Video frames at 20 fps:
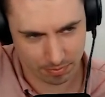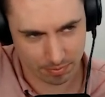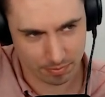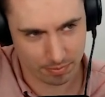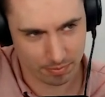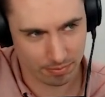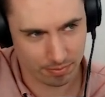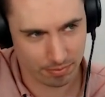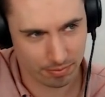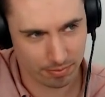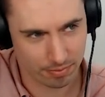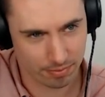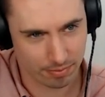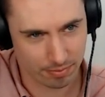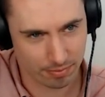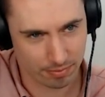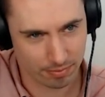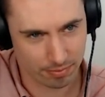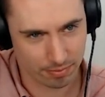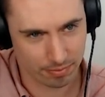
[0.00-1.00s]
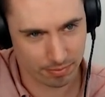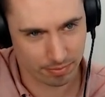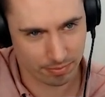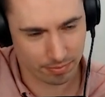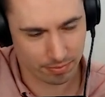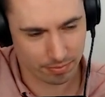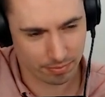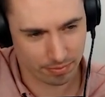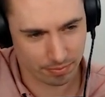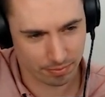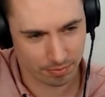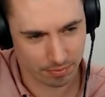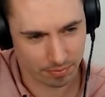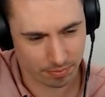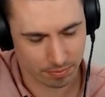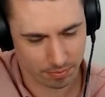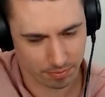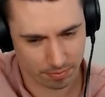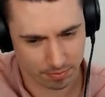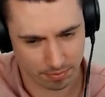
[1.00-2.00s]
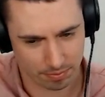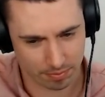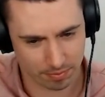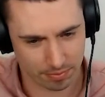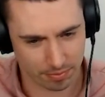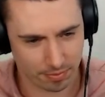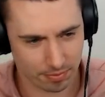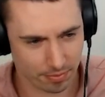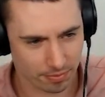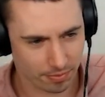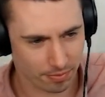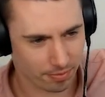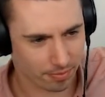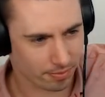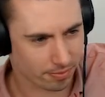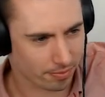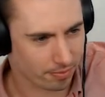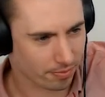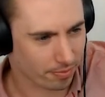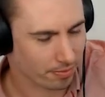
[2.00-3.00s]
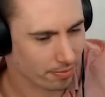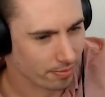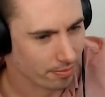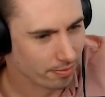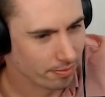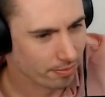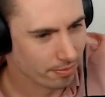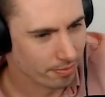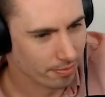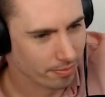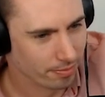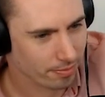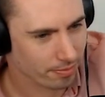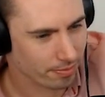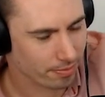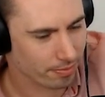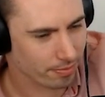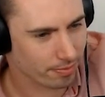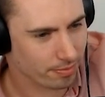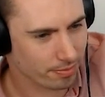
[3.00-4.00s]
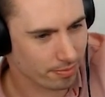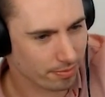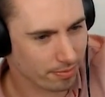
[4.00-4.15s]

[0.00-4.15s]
[no speech]